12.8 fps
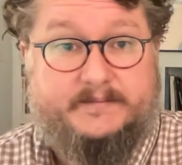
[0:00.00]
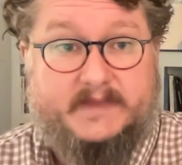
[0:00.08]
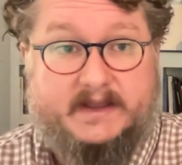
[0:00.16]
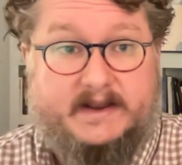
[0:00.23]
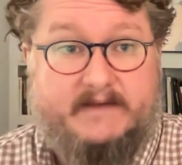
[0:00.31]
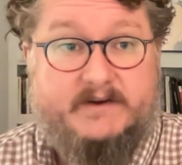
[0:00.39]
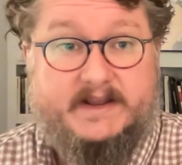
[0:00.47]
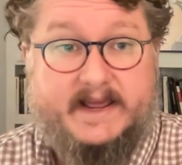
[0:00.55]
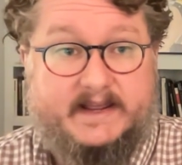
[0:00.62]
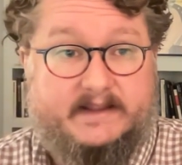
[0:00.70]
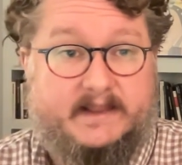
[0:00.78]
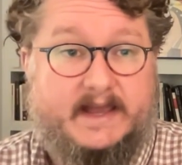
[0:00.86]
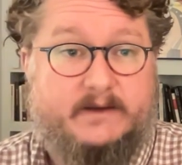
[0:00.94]
Now, in
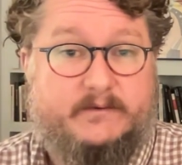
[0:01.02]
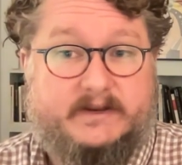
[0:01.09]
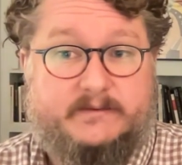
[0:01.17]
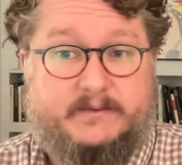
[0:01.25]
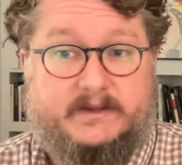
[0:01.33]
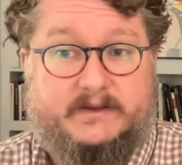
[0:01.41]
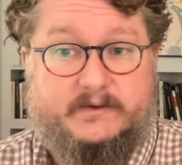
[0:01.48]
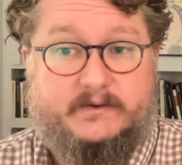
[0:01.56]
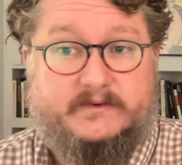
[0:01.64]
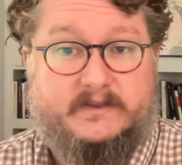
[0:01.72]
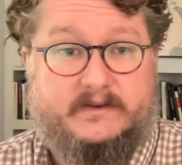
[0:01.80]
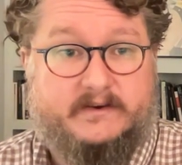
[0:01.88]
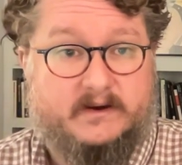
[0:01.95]
everyday language, we use
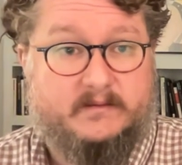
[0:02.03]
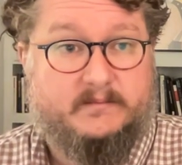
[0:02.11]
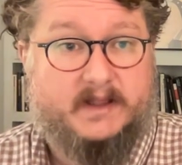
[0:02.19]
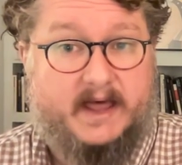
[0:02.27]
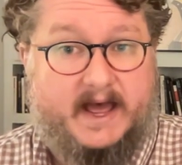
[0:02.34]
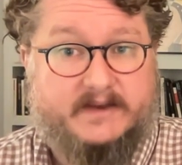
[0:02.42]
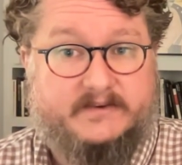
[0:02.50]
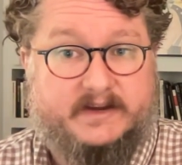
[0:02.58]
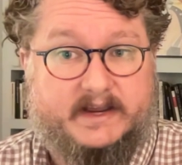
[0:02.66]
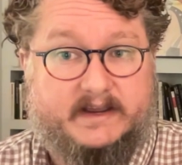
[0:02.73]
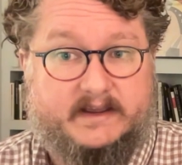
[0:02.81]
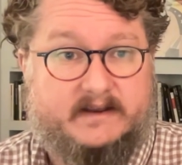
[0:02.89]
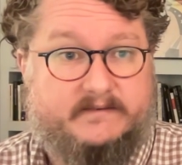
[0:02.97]
the term
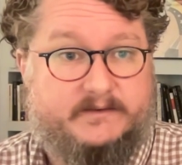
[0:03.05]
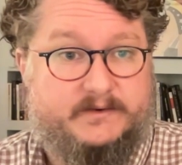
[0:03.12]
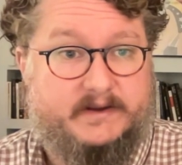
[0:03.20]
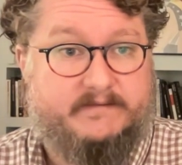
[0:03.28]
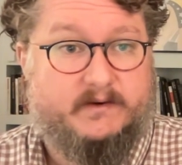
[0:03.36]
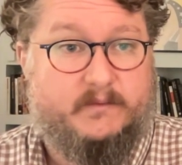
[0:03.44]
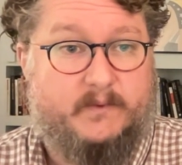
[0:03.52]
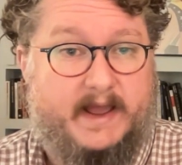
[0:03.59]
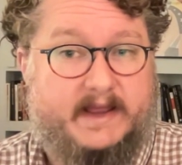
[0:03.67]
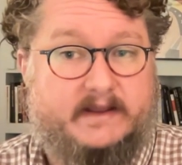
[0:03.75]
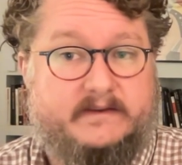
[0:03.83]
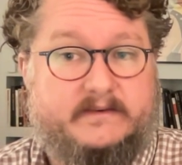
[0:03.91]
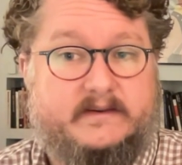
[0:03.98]
logic in a few different
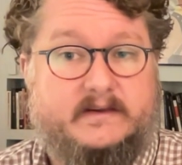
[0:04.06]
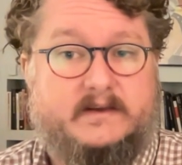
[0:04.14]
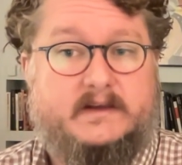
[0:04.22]
ways.